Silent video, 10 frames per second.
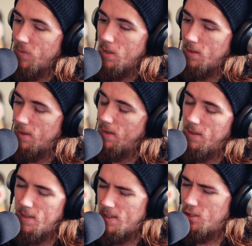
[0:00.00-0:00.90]

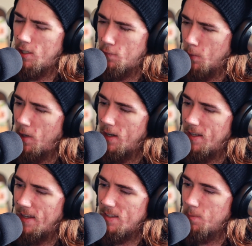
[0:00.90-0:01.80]
this is just for
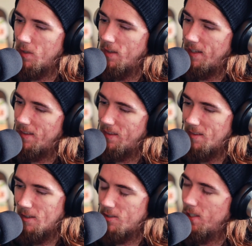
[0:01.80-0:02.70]
podcasts, but like
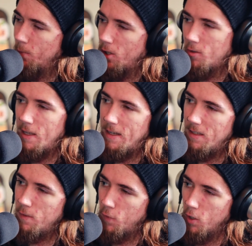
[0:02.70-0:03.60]
there's similar
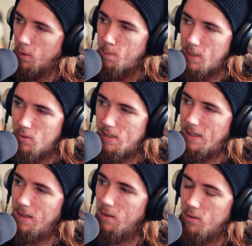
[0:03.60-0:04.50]
things for
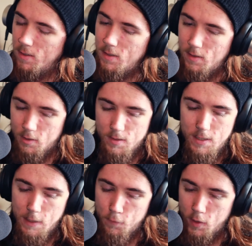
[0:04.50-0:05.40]
music. There's
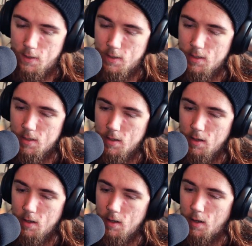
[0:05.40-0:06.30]
different
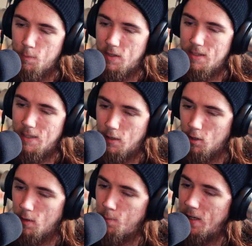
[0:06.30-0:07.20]
companies that are
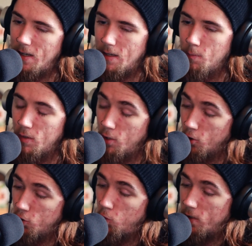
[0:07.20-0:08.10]
competing, but
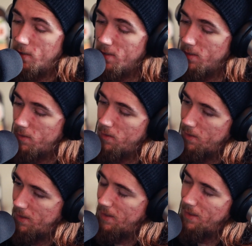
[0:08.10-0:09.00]
those ones,
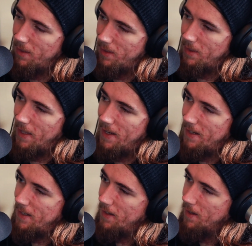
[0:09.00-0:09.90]

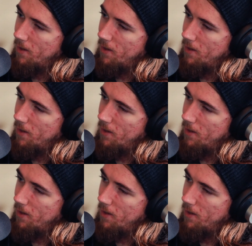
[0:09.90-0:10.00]
they